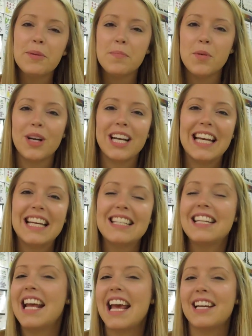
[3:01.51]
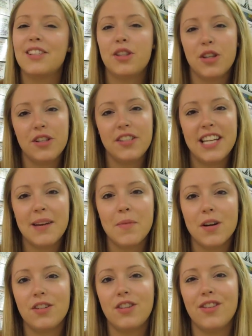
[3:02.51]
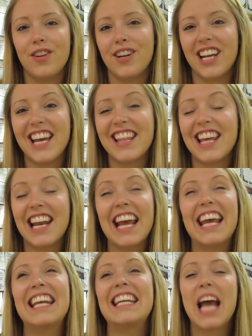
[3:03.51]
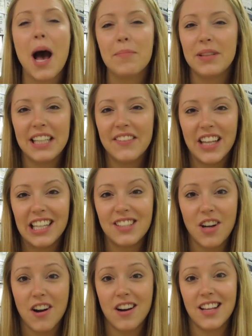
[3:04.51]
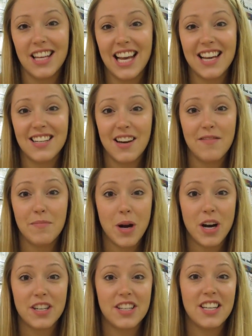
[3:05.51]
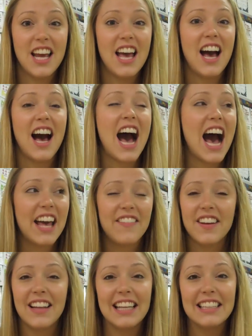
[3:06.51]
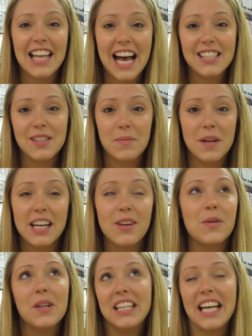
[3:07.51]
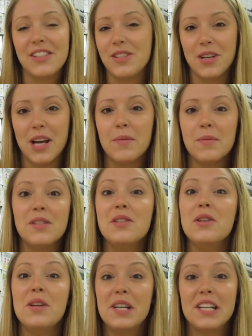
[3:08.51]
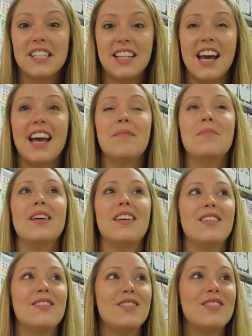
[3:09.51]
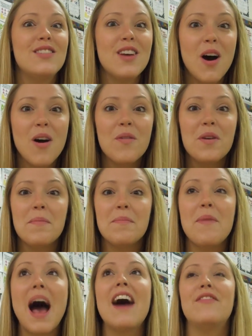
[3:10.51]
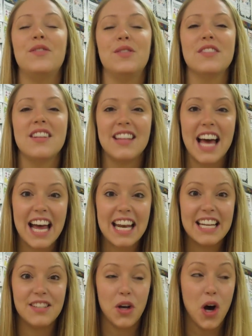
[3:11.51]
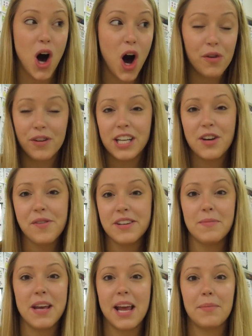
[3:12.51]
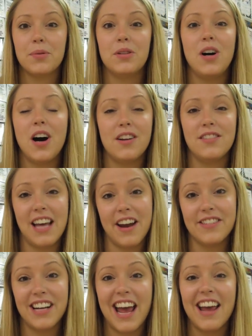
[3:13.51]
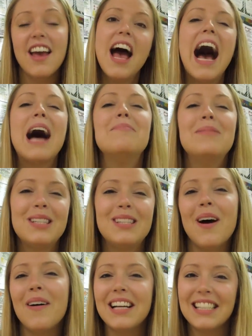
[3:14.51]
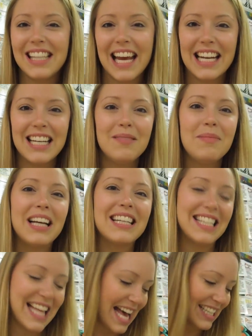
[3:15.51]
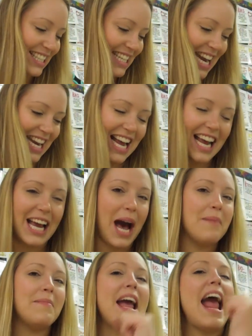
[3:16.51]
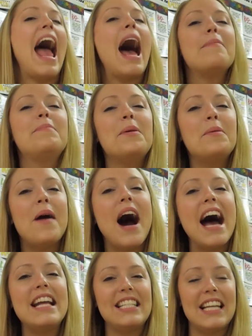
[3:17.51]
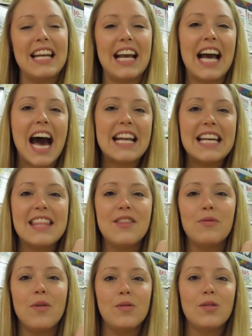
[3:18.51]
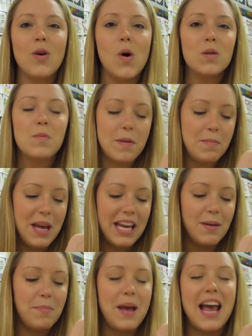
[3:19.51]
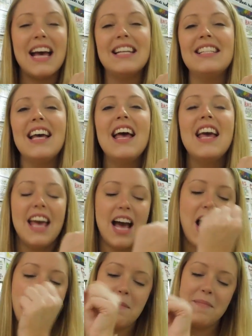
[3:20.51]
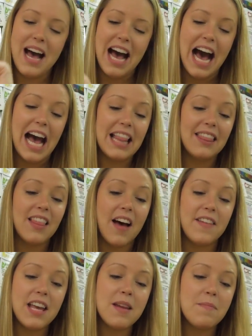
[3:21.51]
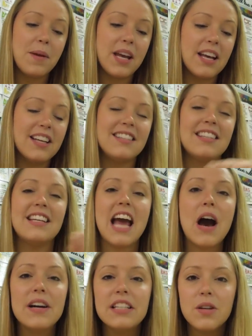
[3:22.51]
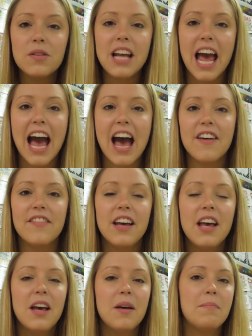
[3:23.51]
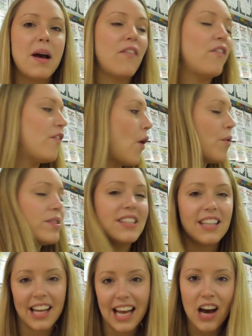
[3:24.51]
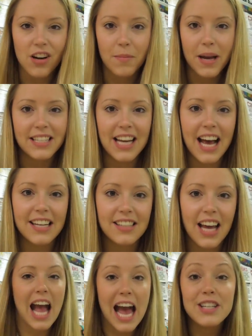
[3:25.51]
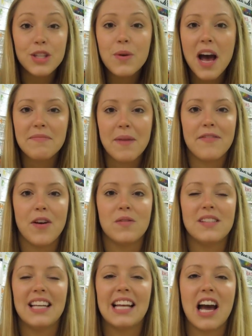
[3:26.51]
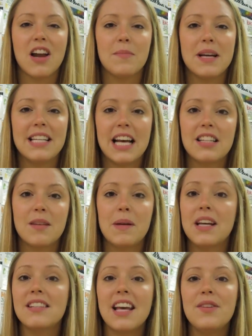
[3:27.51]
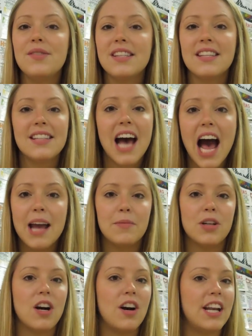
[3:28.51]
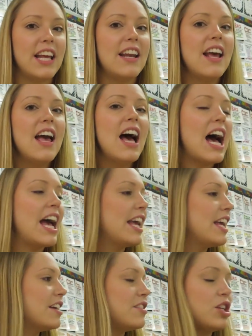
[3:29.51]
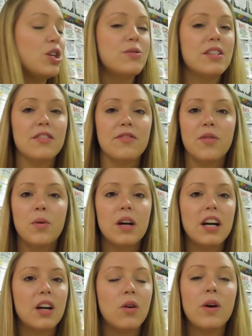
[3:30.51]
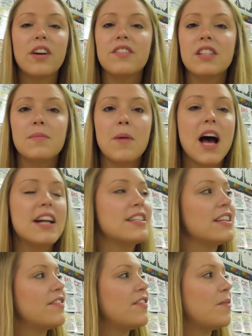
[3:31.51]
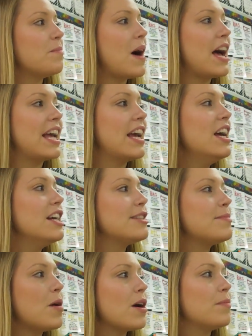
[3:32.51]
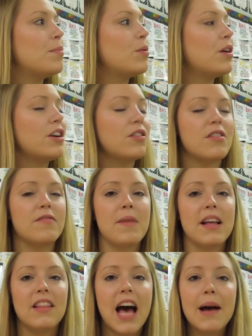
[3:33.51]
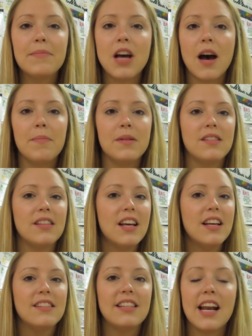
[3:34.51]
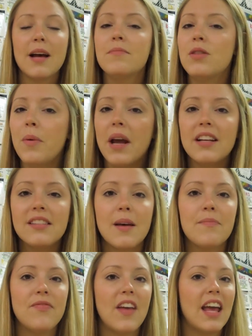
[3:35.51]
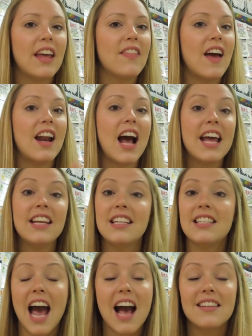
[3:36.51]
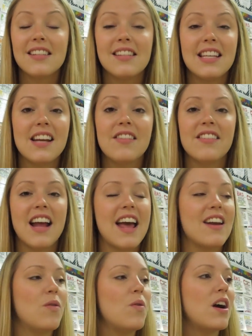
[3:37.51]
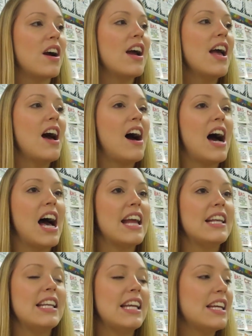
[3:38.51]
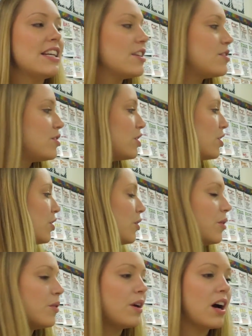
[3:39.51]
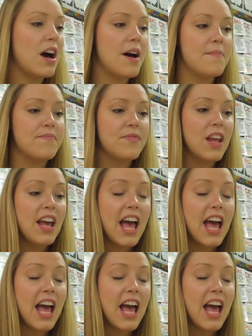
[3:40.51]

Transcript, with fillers: Good morning. Today is Thursday, March 30th, and I cannot believe that it's already the end of March. I feel like last week or yesterday was New Year's. I am so baffled that it's already going to be April on Saturday. I'm so excited because last night I got my Apple Watch and I got it in the rose gold with pink band um, I love it because now I don't have my phone sitting out on my desk. I do have my phone sitting out on my desk because I use the timer on it. I use it for quick response if my smart board or if my laptop is set up doing something that I need to access the internet or I need to um,